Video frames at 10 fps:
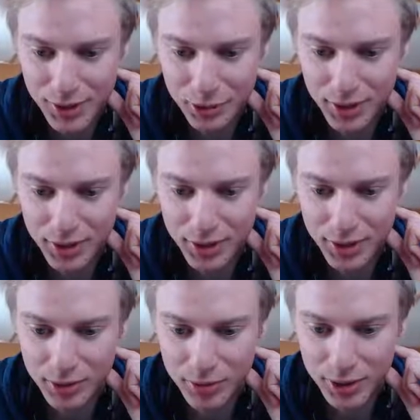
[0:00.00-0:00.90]
Anyway,
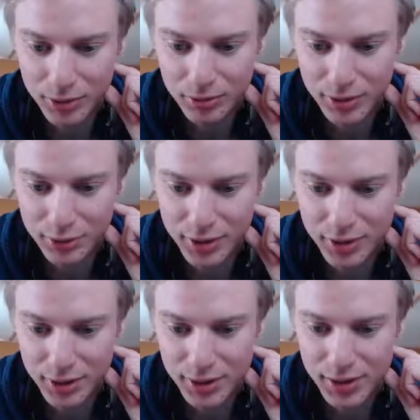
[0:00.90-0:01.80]
yeah, here we go.
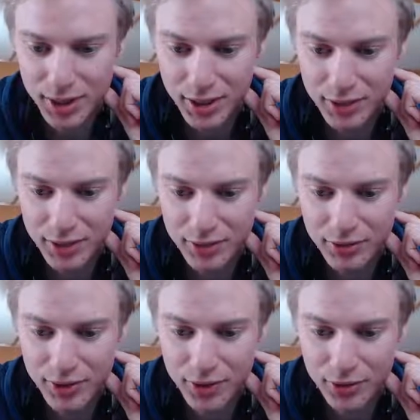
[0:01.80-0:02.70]
Defended against that
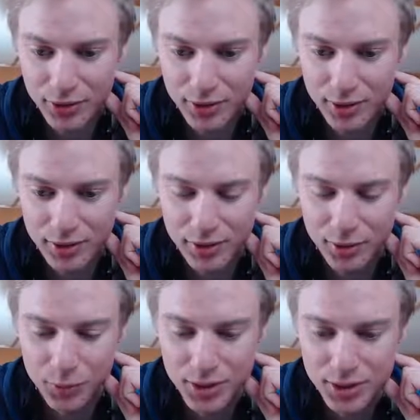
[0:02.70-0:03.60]
and sent out the
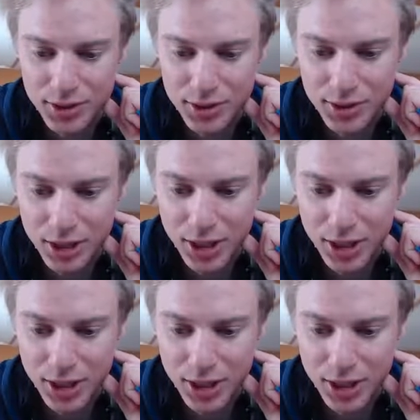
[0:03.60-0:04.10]
prince.